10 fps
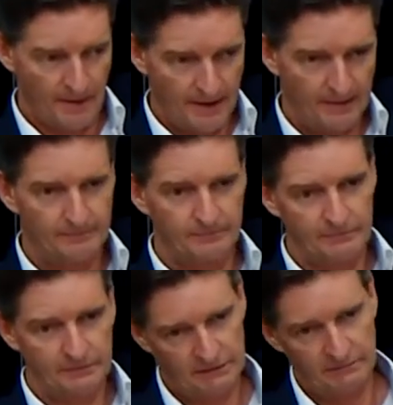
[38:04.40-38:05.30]

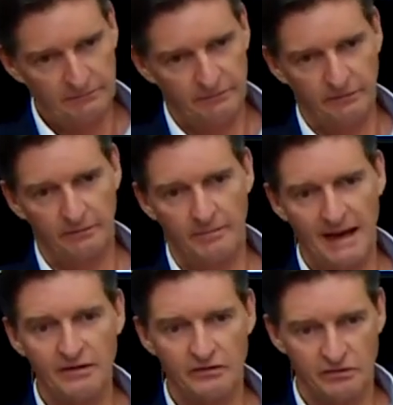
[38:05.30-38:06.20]
For a
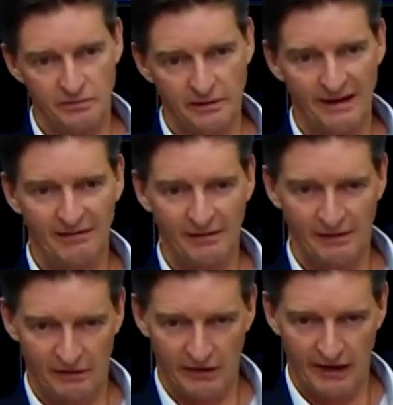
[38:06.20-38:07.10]
management,
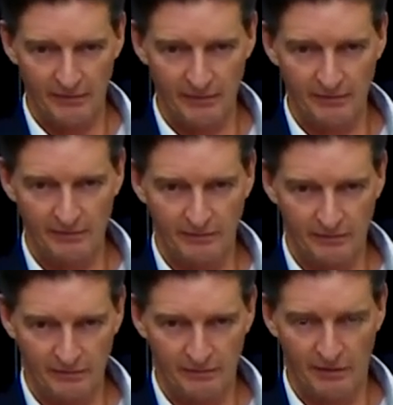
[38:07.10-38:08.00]
having a chairman
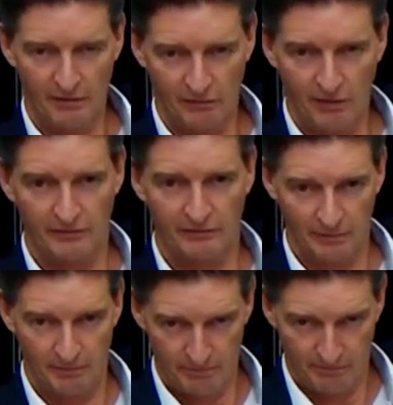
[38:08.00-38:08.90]
of one of
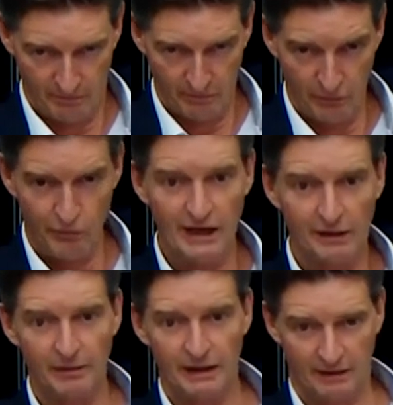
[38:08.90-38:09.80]
the
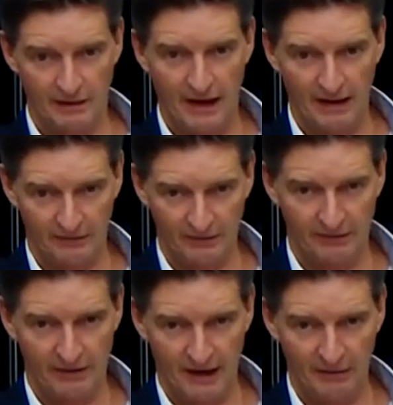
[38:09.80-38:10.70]
real big
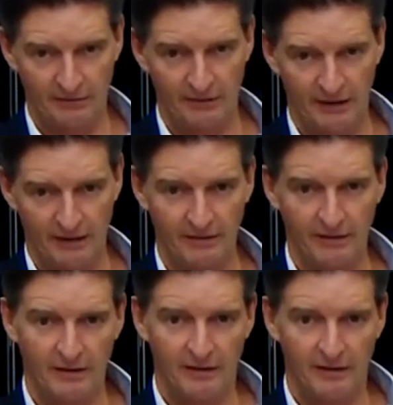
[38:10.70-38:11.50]
guys out there,